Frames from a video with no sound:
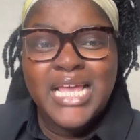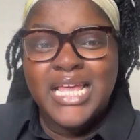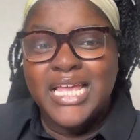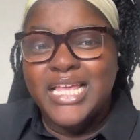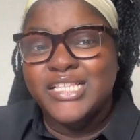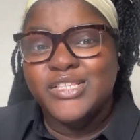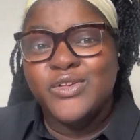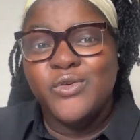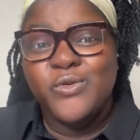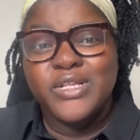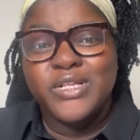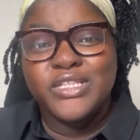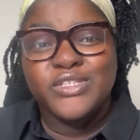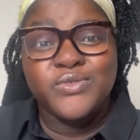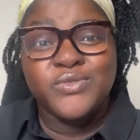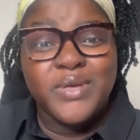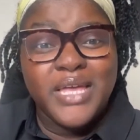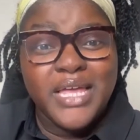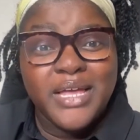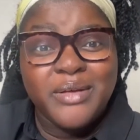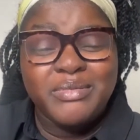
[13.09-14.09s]
It's going
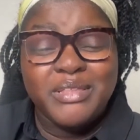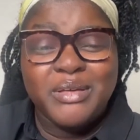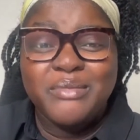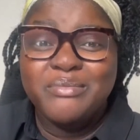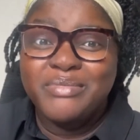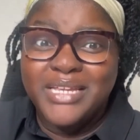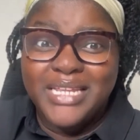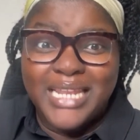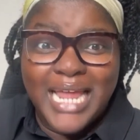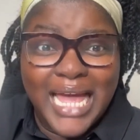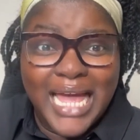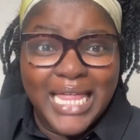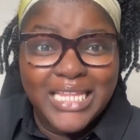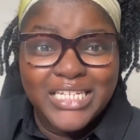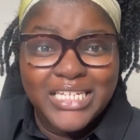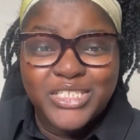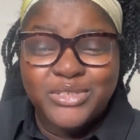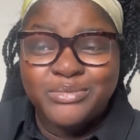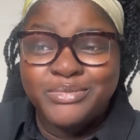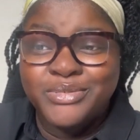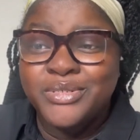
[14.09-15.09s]
to help them be
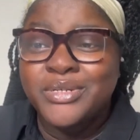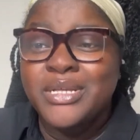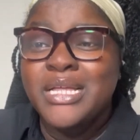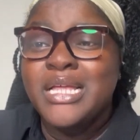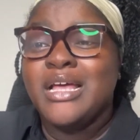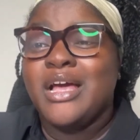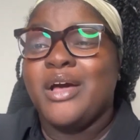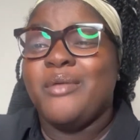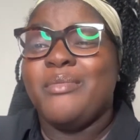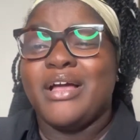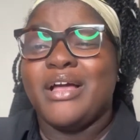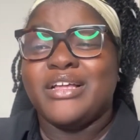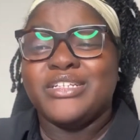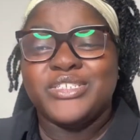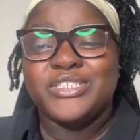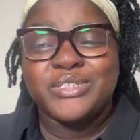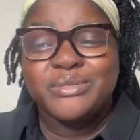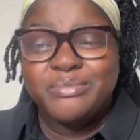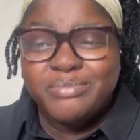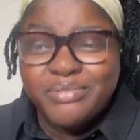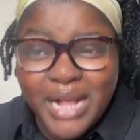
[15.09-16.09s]
knowledgeable about
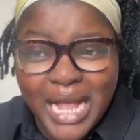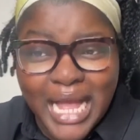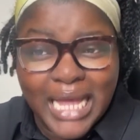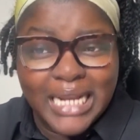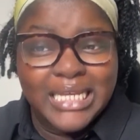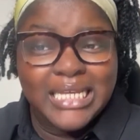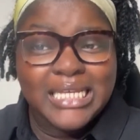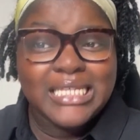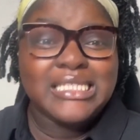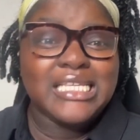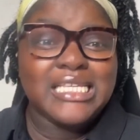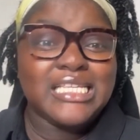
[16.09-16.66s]
your products.